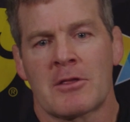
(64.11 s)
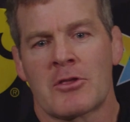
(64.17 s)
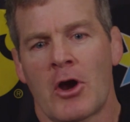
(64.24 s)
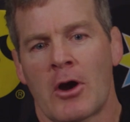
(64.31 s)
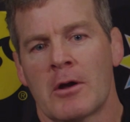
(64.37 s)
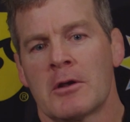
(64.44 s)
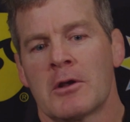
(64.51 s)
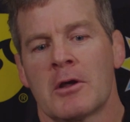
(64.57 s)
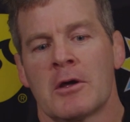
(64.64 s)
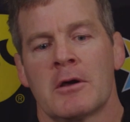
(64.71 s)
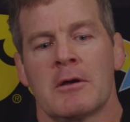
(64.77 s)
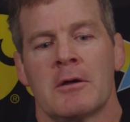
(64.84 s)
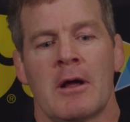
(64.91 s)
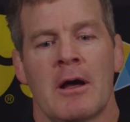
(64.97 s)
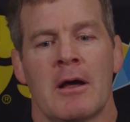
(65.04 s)
starting
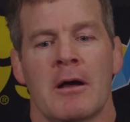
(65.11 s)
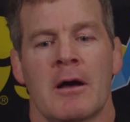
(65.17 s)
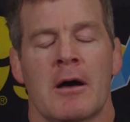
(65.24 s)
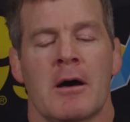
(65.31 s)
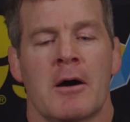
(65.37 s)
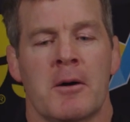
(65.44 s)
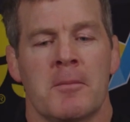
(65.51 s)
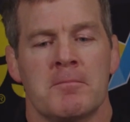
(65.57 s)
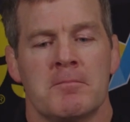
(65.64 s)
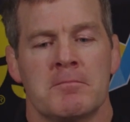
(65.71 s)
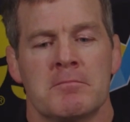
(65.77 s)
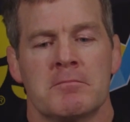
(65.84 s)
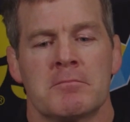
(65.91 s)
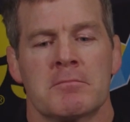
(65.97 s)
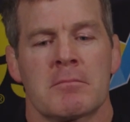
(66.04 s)
to um,
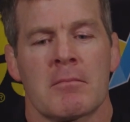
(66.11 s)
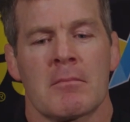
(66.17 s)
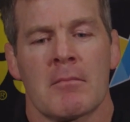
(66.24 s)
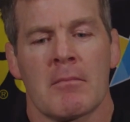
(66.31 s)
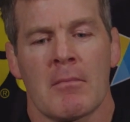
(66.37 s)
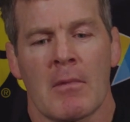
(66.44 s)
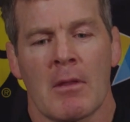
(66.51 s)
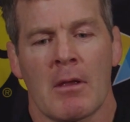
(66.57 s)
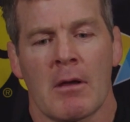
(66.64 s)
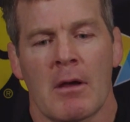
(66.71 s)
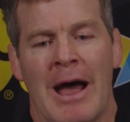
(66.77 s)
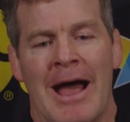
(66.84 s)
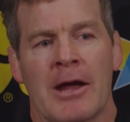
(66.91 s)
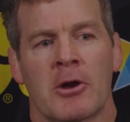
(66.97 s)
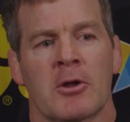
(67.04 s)

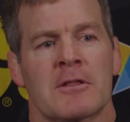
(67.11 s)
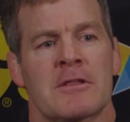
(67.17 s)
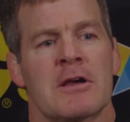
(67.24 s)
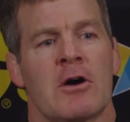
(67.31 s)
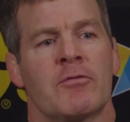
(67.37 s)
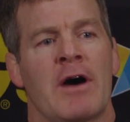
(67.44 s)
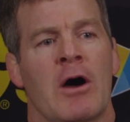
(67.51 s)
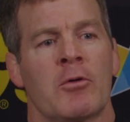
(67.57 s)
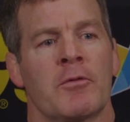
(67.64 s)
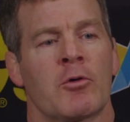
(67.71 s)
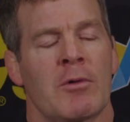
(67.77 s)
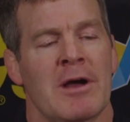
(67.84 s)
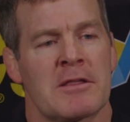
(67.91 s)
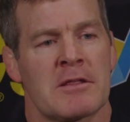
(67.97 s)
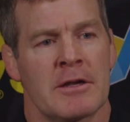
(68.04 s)
iron itself out in the
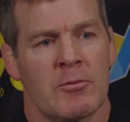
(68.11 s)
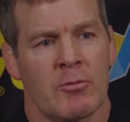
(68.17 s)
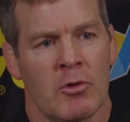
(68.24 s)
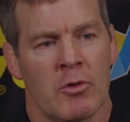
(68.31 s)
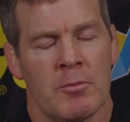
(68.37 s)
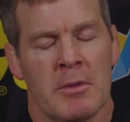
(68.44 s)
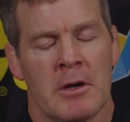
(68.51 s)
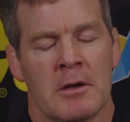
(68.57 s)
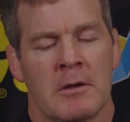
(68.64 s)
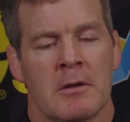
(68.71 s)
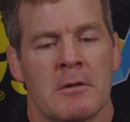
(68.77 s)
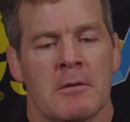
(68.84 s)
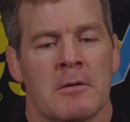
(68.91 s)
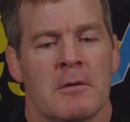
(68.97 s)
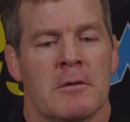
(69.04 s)
wrestling room.
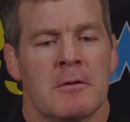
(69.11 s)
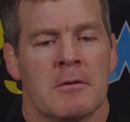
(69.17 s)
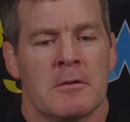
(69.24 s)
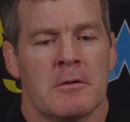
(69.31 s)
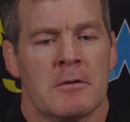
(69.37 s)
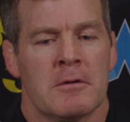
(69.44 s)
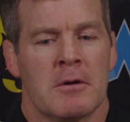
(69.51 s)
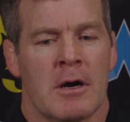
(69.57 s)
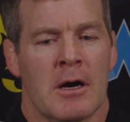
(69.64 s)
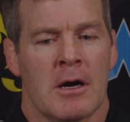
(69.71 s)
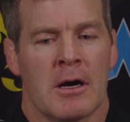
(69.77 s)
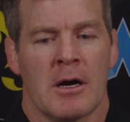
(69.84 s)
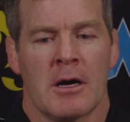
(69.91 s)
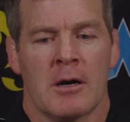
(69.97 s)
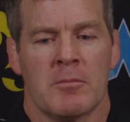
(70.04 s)

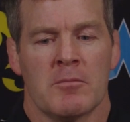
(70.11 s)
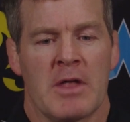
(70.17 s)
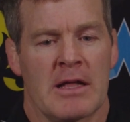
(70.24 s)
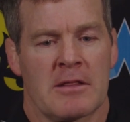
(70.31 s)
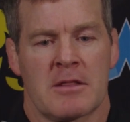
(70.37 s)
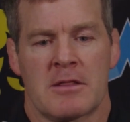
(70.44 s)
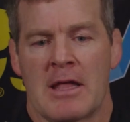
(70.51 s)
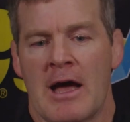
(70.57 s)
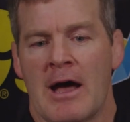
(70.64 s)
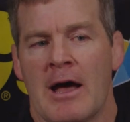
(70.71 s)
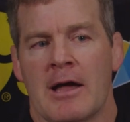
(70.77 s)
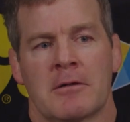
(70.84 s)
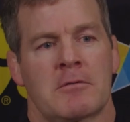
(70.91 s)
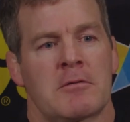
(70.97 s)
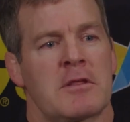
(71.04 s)
Um, that's
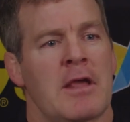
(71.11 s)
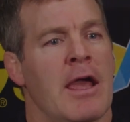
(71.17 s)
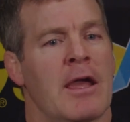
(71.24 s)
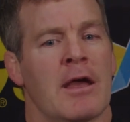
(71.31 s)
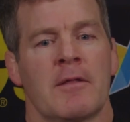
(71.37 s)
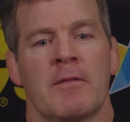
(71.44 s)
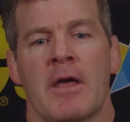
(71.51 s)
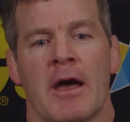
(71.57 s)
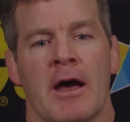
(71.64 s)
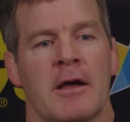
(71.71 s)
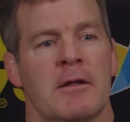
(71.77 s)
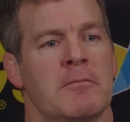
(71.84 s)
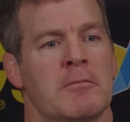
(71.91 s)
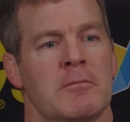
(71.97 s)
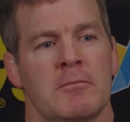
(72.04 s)
not saying
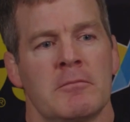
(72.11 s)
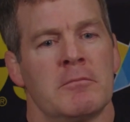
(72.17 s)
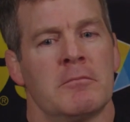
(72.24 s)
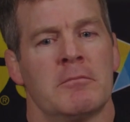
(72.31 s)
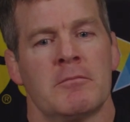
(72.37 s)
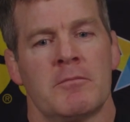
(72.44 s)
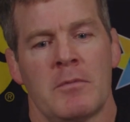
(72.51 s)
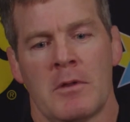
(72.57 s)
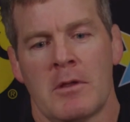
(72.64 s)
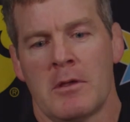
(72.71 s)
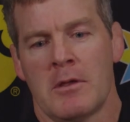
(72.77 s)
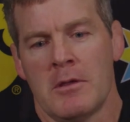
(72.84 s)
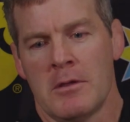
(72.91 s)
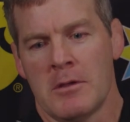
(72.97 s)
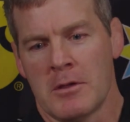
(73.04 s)
that,
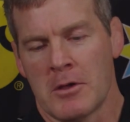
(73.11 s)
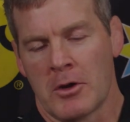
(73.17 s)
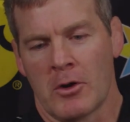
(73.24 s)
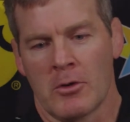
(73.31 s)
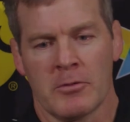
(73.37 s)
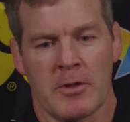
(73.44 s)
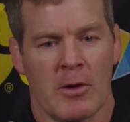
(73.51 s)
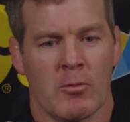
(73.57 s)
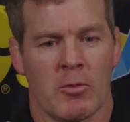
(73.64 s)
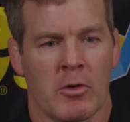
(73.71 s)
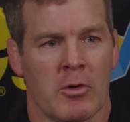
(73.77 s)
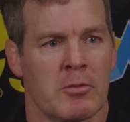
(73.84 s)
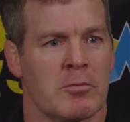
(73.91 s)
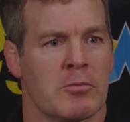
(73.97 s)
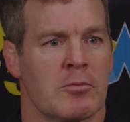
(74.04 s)
you know, that
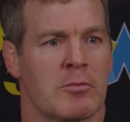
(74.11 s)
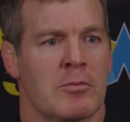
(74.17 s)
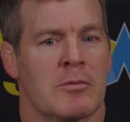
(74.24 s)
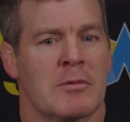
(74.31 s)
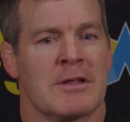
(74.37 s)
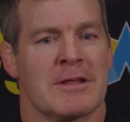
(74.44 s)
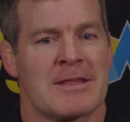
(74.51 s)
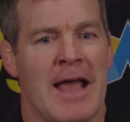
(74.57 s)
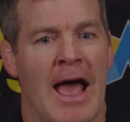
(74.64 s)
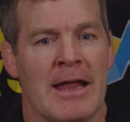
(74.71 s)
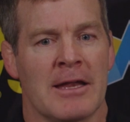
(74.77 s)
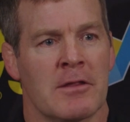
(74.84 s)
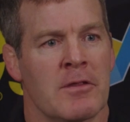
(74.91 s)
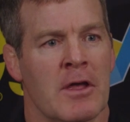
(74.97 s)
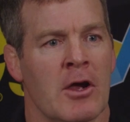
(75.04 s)
we're
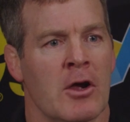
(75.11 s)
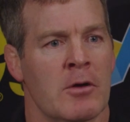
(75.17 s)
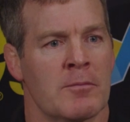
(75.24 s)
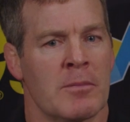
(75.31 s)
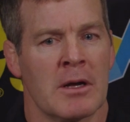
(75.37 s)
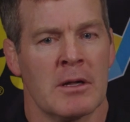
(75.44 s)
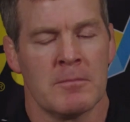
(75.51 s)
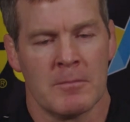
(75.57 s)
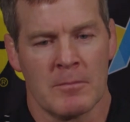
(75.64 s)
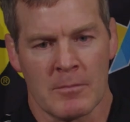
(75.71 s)
decided there, but